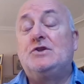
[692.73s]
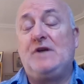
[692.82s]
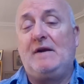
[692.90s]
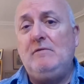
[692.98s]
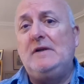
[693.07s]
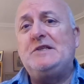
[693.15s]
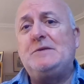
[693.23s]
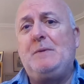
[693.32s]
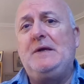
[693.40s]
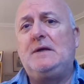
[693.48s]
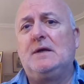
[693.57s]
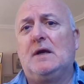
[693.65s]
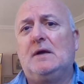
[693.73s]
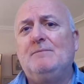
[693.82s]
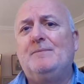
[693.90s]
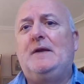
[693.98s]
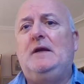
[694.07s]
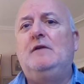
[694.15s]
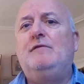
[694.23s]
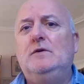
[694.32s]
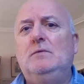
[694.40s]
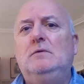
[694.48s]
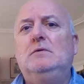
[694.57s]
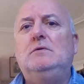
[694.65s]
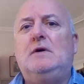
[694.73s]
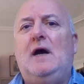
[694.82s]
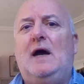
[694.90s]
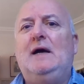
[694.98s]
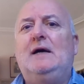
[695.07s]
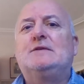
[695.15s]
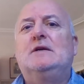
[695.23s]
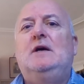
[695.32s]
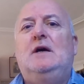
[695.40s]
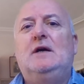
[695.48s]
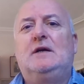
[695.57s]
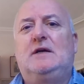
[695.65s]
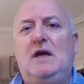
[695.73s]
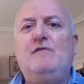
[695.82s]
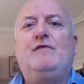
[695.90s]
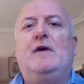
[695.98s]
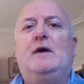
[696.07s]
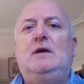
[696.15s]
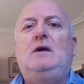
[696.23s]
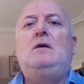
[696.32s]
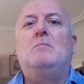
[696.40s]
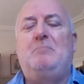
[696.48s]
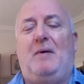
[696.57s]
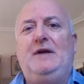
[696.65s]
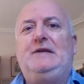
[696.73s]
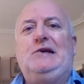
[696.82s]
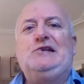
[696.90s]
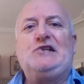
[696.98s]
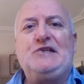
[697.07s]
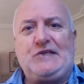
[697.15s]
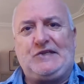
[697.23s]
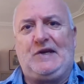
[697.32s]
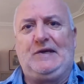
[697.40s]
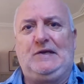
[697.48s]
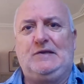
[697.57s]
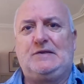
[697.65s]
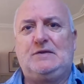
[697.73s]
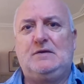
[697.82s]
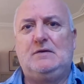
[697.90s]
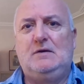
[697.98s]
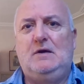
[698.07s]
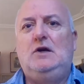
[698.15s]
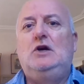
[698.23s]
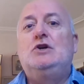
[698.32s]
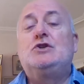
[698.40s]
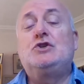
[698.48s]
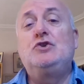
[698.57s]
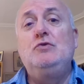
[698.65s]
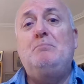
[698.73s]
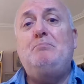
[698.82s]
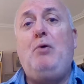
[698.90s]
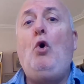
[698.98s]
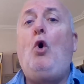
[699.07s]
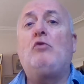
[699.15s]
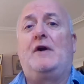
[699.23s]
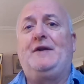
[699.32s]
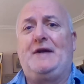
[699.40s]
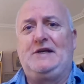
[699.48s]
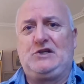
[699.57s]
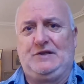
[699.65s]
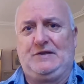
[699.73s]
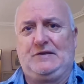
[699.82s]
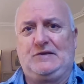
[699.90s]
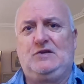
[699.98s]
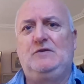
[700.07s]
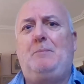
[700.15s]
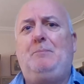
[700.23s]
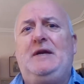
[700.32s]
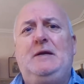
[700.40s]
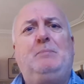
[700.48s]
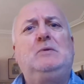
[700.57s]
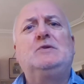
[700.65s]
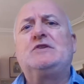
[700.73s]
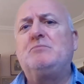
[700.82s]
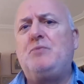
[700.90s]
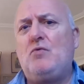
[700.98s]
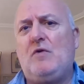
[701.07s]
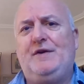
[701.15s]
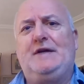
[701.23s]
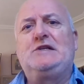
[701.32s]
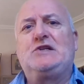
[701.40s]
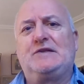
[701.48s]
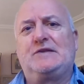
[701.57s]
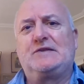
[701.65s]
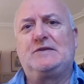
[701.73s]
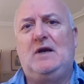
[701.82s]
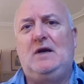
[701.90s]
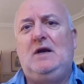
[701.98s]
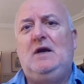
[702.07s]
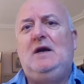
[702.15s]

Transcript: Generally speaking, if you look at giving by nation states to poorer nations, to the peoples of poorer nations,